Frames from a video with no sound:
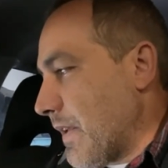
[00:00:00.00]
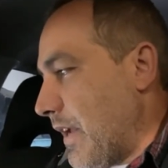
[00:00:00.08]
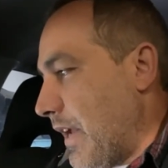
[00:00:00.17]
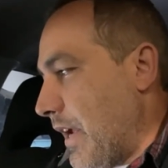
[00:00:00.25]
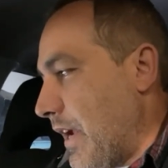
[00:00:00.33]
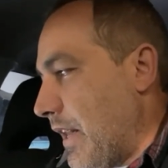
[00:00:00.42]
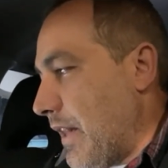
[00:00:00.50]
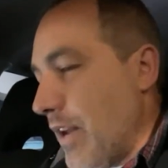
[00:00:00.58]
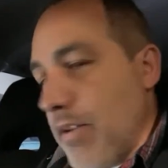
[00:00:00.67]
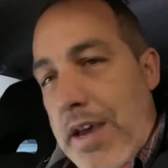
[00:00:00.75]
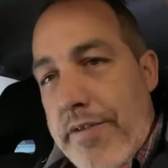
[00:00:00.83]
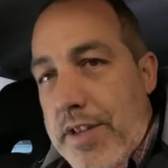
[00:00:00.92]
And they
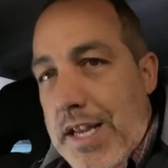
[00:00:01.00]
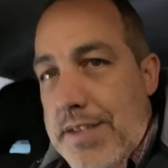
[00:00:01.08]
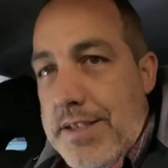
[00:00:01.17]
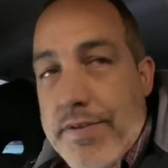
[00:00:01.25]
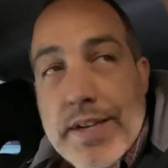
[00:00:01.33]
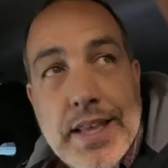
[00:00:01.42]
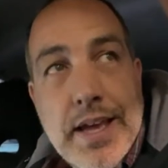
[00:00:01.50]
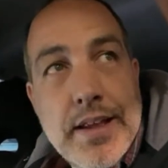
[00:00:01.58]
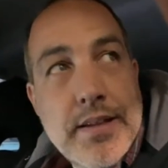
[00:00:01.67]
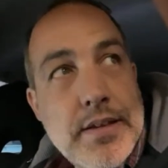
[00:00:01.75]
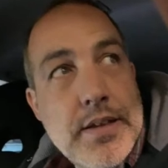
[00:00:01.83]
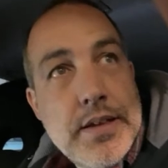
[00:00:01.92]
don't have a lot of stuff like that
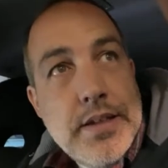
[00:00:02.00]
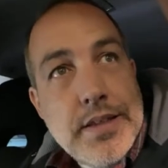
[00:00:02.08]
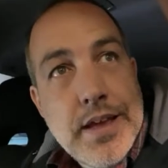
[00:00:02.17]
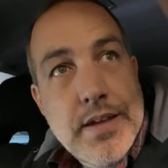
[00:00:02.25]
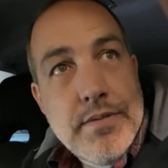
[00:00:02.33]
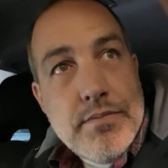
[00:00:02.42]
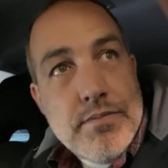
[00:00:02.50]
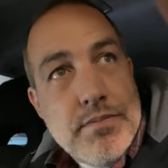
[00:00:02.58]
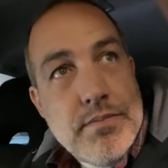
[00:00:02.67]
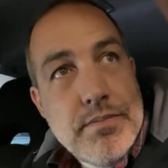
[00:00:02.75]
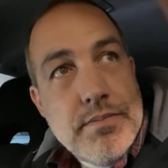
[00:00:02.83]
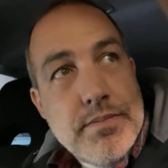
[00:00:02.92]
that
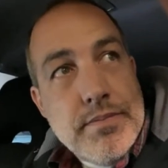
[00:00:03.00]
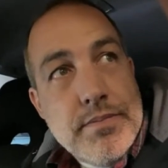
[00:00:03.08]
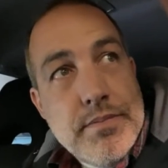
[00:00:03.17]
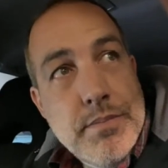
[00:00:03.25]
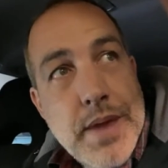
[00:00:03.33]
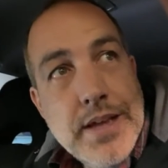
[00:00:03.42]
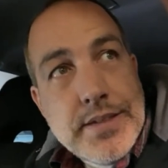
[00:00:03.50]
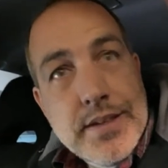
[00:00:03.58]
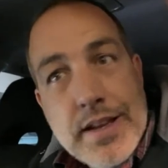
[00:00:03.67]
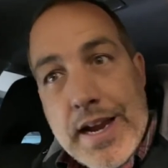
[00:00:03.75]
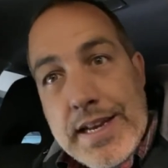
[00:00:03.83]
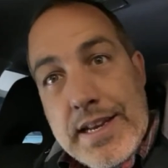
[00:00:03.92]
makes the
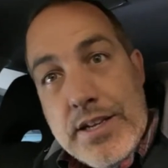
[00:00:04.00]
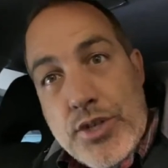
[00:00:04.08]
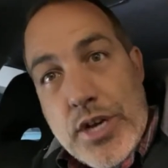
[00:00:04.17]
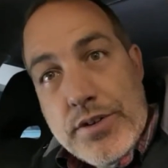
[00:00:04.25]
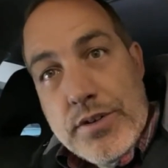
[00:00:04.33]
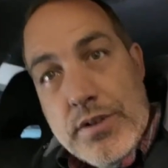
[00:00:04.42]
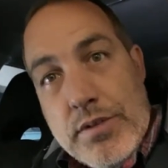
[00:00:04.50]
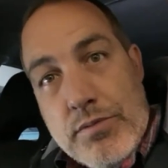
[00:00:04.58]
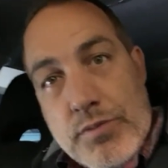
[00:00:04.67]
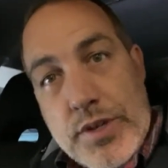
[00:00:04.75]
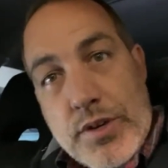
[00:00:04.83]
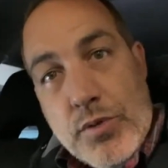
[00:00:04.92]
90 injector,
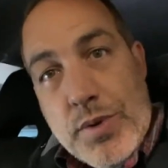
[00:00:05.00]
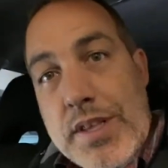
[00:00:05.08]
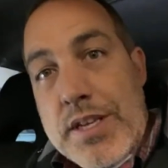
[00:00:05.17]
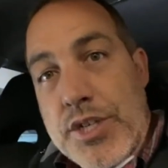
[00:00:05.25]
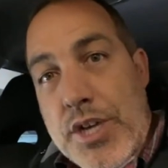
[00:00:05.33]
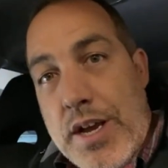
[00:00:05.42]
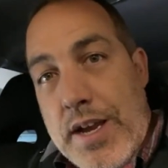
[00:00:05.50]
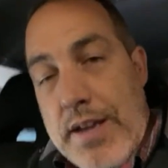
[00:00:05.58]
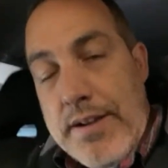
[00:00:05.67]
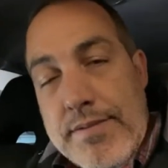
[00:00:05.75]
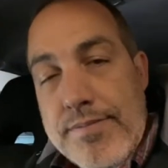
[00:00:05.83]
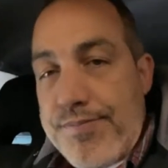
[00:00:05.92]
really
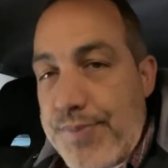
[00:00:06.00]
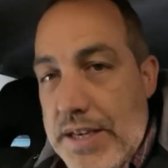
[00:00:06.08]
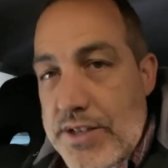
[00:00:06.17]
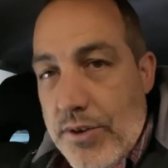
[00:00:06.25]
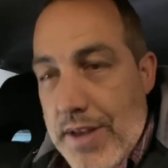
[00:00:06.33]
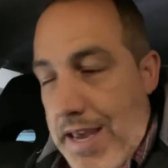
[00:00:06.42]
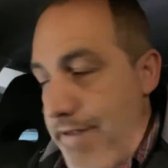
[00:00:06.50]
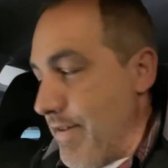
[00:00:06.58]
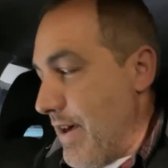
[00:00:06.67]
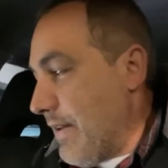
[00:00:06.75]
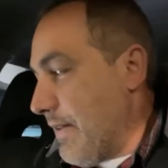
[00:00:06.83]
shine. These don't have that.